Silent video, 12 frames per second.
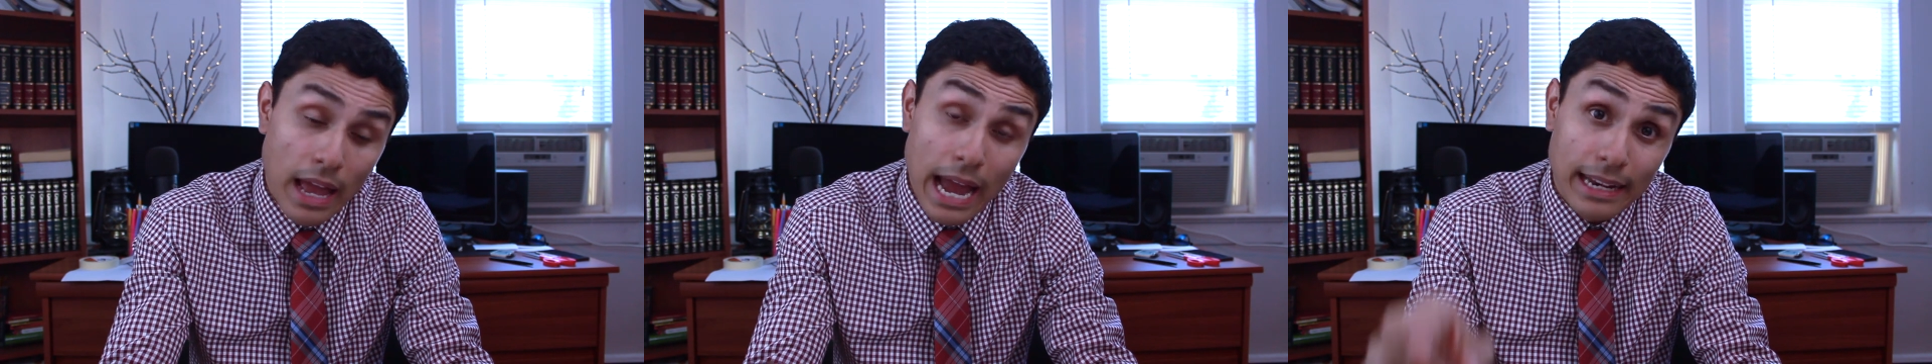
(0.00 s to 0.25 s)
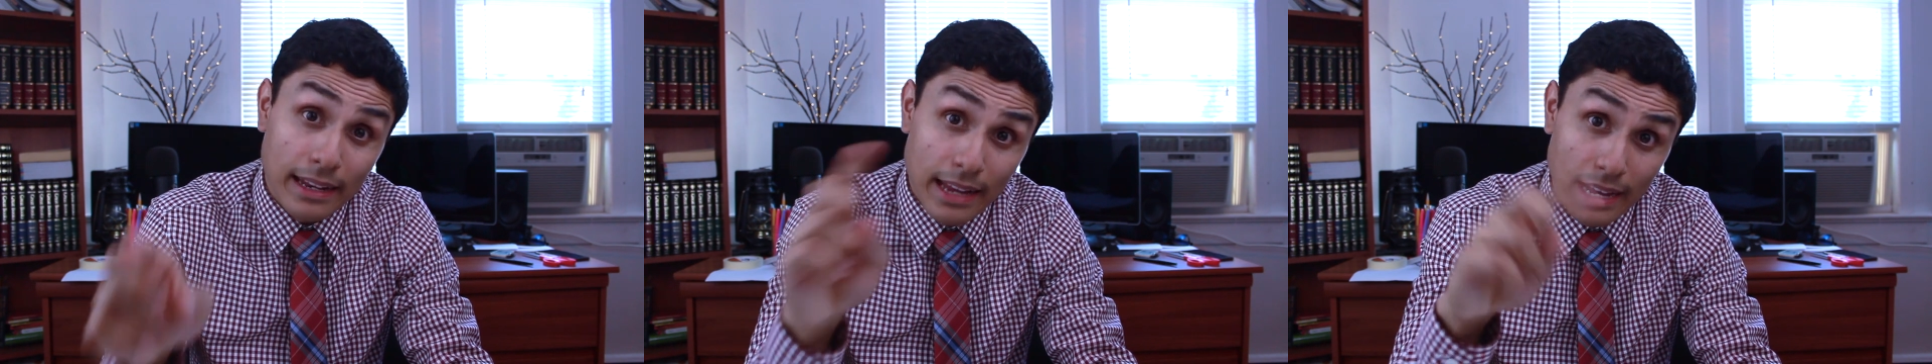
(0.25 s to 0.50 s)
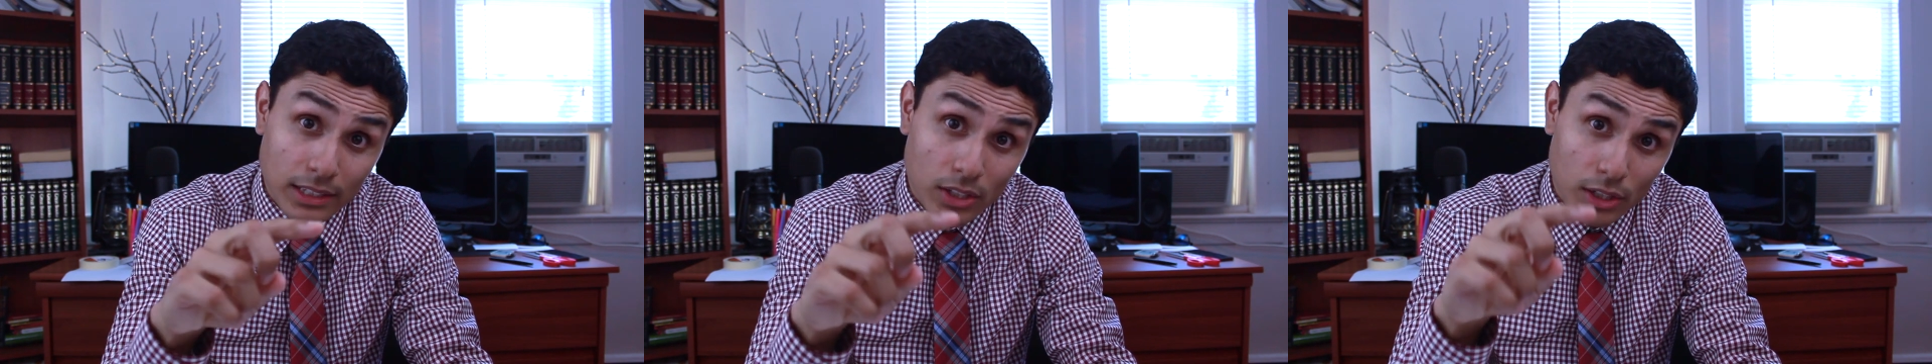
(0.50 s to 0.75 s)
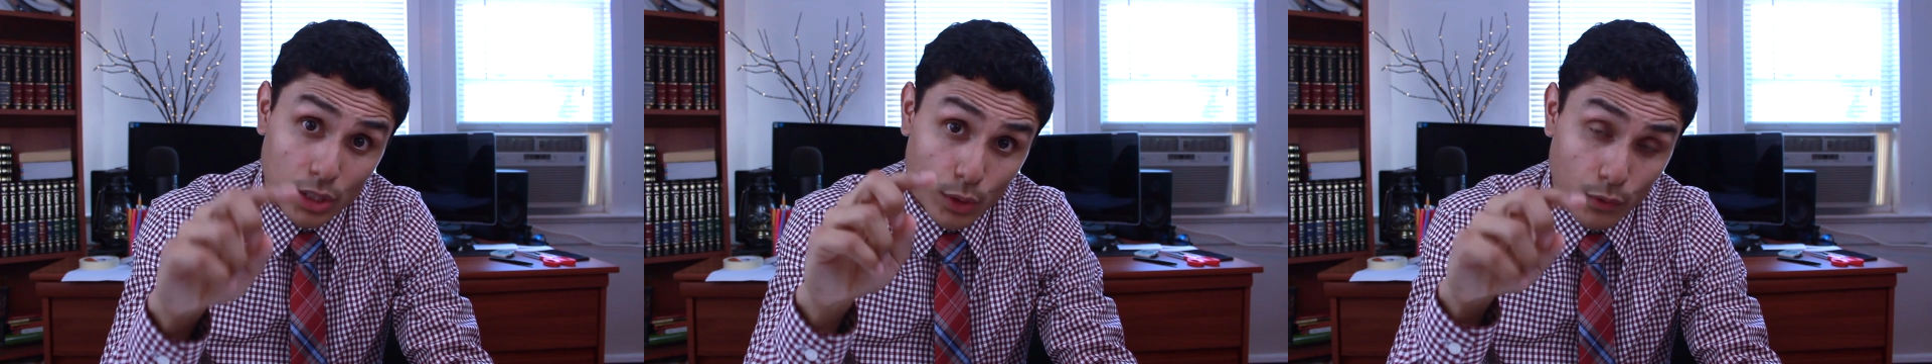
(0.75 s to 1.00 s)
And in
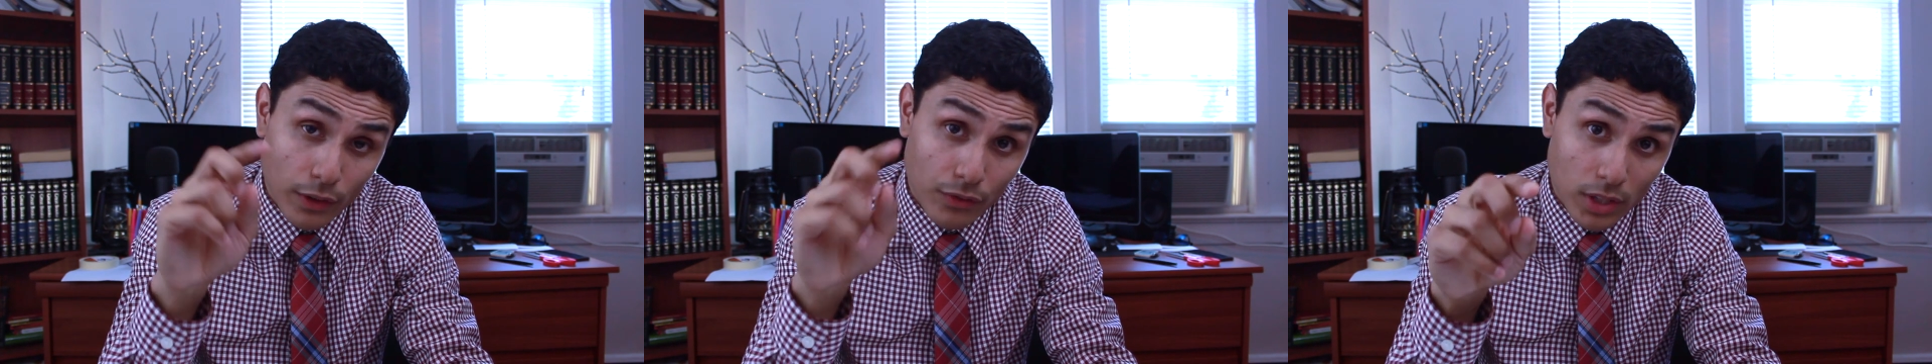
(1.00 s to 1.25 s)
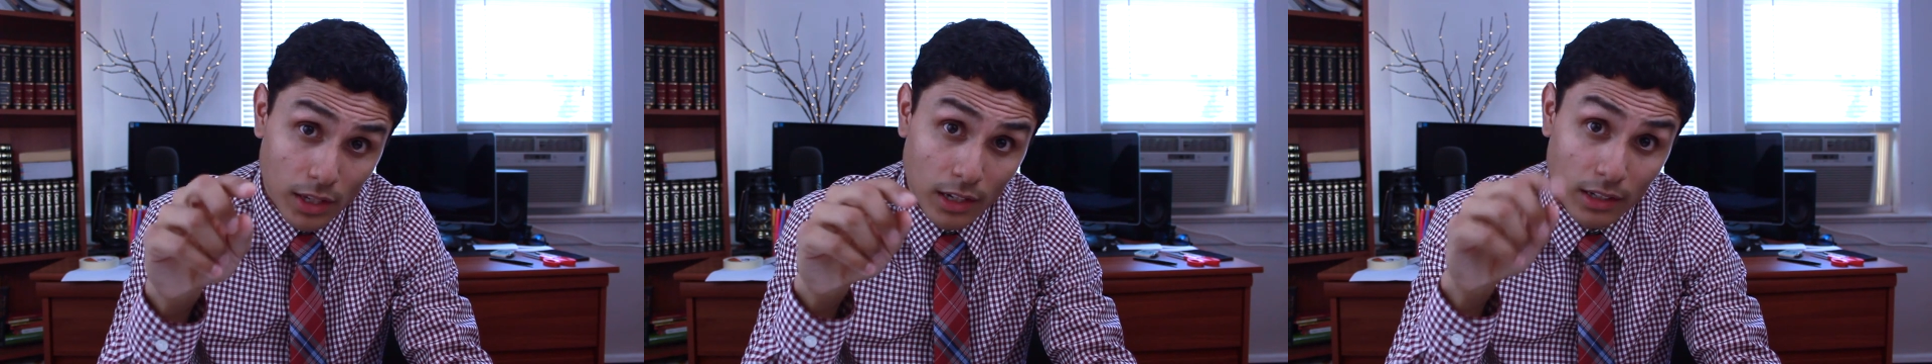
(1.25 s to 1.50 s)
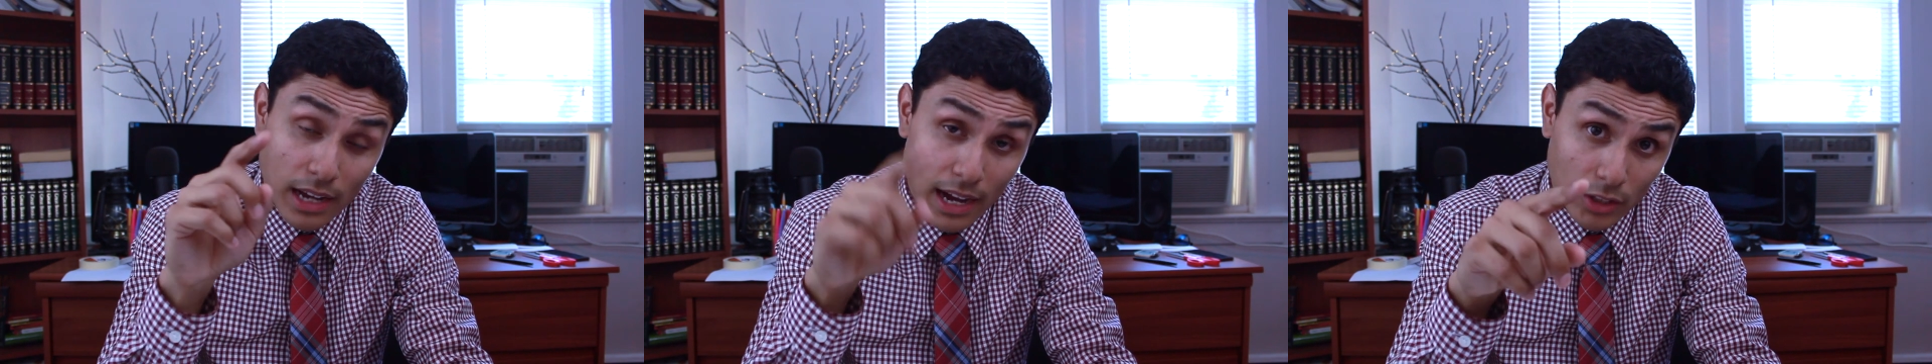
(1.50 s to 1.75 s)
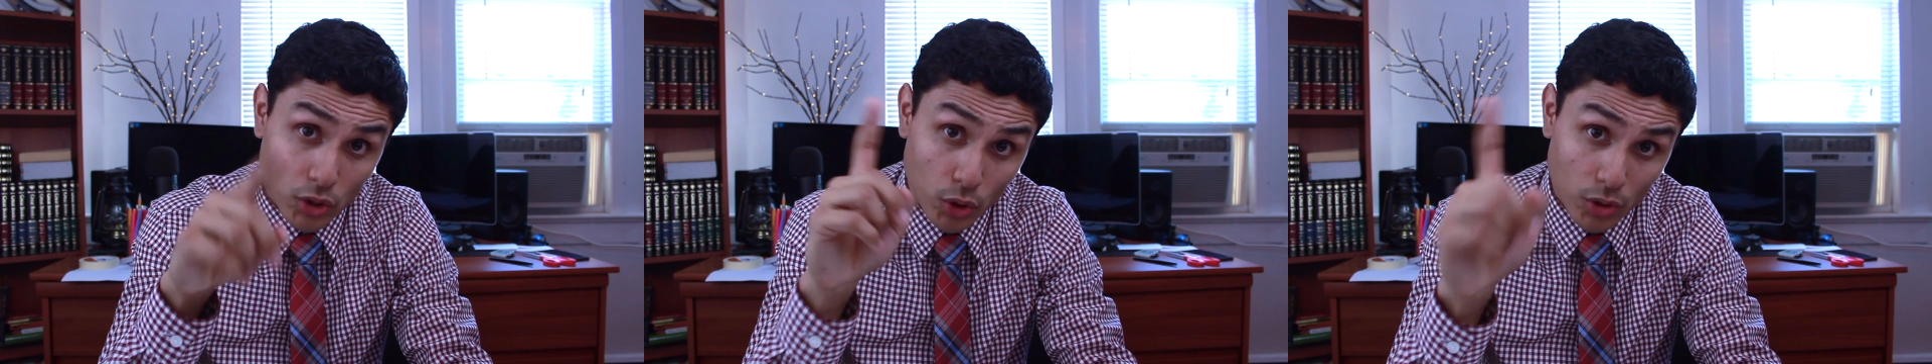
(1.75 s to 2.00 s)
Exodus fifteen,
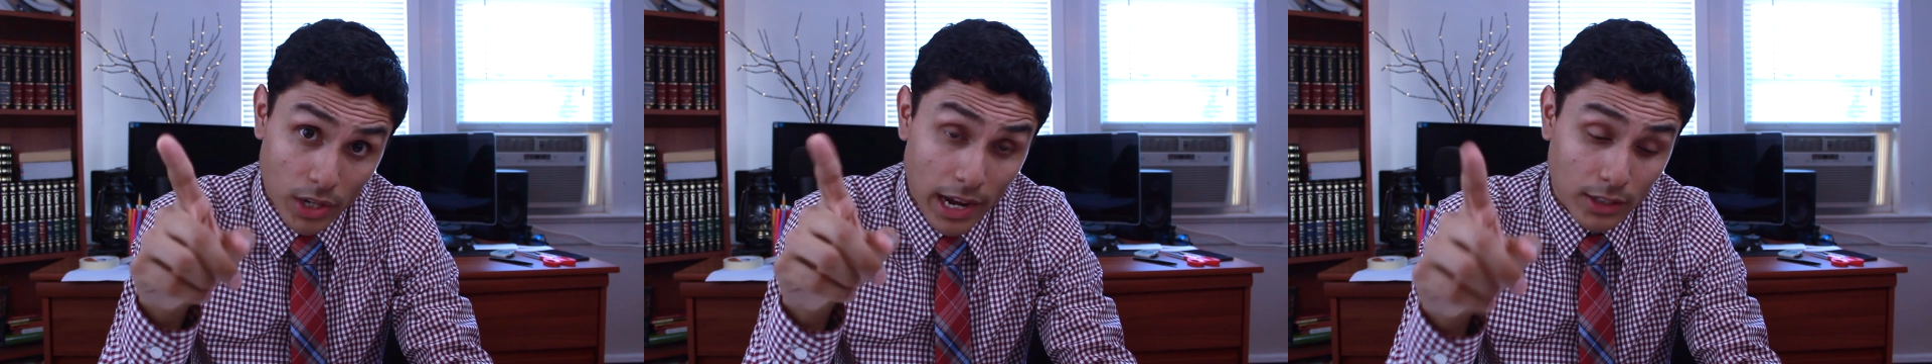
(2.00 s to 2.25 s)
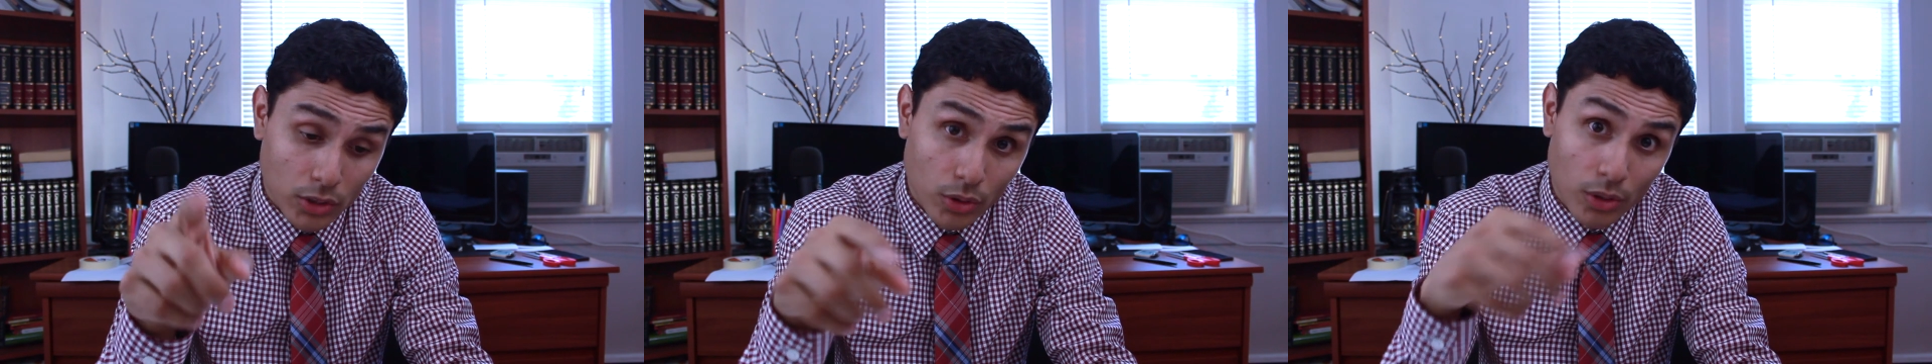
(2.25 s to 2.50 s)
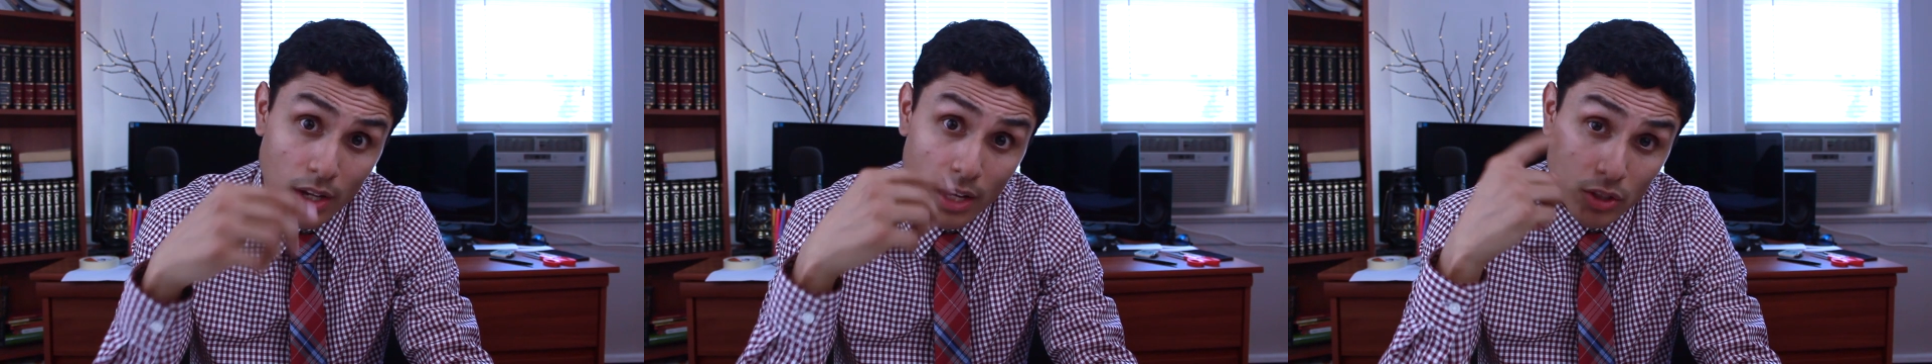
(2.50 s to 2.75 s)
God's your doctor.